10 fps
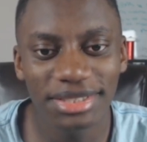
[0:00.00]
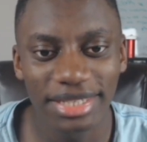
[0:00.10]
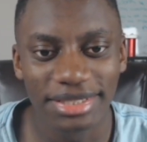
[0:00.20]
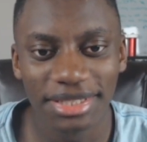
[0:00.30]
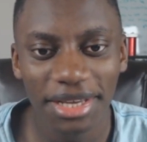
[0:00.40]

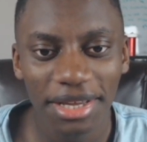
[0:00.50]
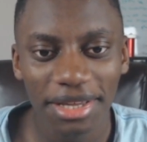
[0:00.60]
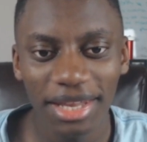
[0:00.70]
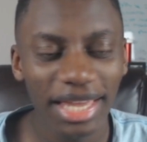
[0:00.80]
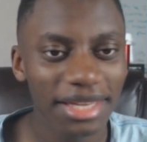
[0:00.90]
this.
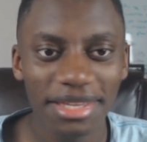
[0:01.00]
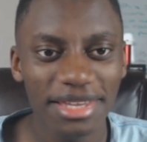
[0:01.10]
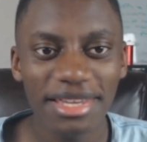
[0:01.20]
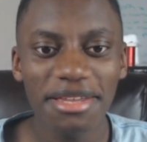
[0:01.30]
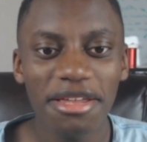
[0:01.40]
Like,
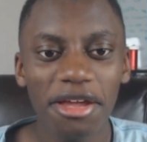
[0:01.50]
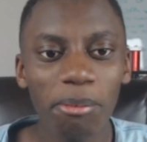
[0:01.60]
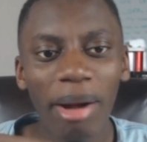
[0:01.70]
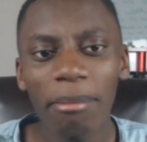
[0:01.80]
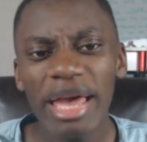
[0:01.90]

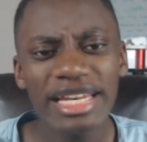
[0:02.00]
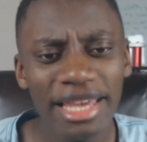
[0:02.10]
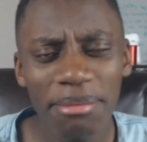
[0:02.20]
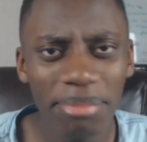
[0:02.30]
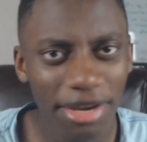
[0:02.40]
my man
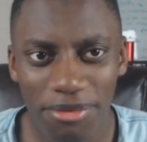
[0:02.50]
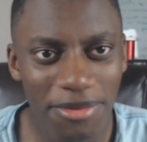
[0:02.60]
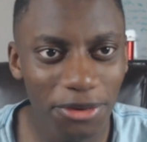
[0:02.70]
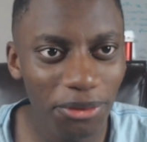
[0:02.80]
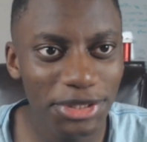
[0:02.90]
came back
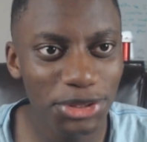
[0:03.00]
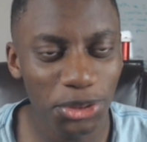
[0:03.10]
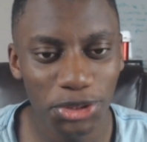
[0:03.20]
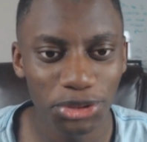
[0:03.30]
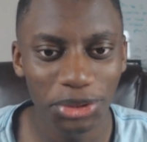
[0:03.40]
from a groin
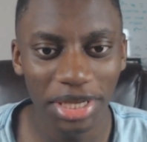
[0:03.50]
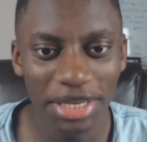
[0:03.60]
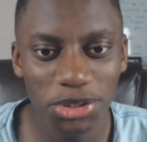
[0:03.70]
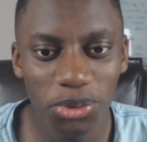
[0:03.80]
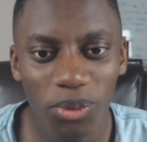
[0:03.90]
surgery
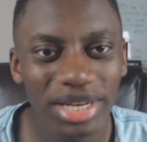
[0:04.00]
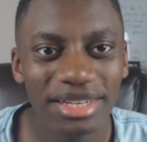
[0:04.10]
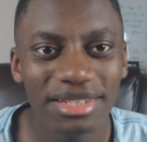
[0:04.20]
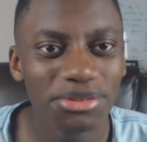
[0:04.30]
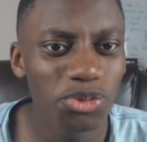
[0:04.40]
in
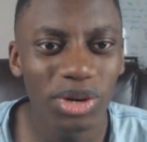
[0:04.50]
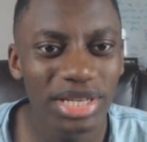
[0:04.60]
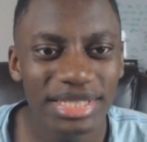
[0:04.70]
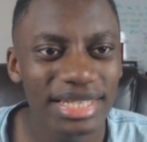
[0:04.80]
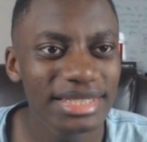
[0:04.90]

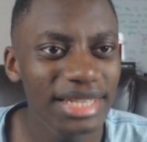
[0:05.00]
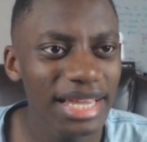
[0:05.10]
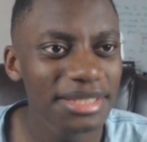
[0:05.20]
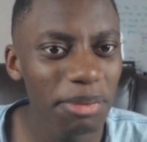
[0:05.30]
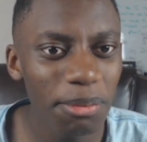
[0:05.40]
26
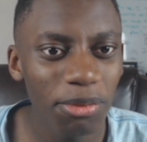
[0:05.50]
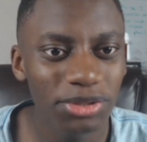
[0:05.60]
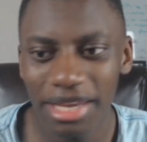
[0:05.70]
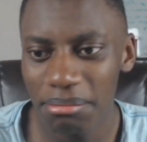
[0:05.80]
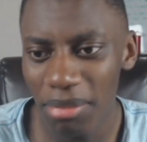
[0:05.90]
days. People
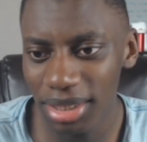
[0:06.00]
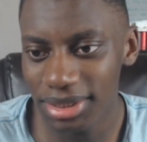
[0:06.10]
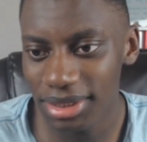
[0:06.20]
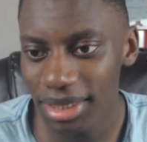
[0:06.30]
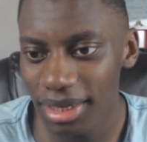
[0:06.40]
take
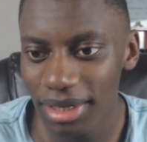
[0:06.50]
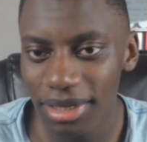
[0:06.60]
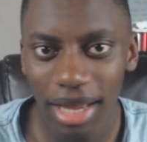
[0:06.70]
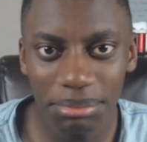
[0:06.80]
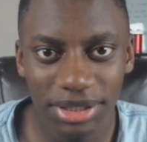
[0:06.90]
months.
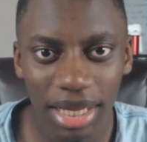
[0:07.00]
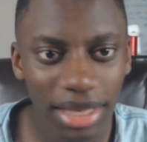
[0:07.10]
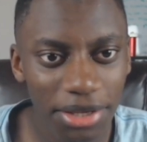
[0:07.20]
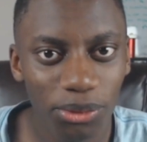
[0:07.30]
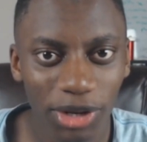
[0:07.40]
I'm
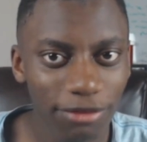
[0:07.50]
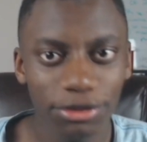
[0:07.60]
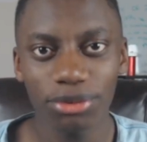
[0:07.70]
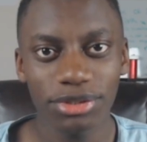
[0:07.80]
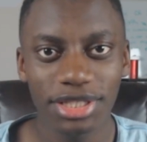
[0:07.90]
telling you,
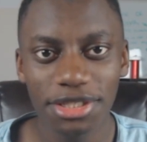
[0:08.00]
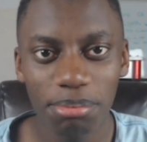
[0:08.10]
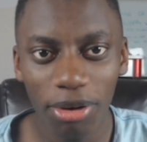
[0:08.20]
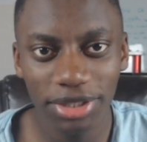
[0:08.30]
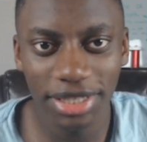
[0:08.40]
Lewandowski's
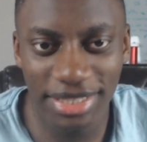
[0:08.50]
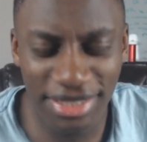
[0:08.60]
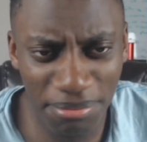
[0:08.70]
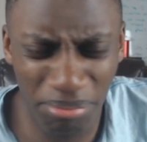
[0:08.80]
body it's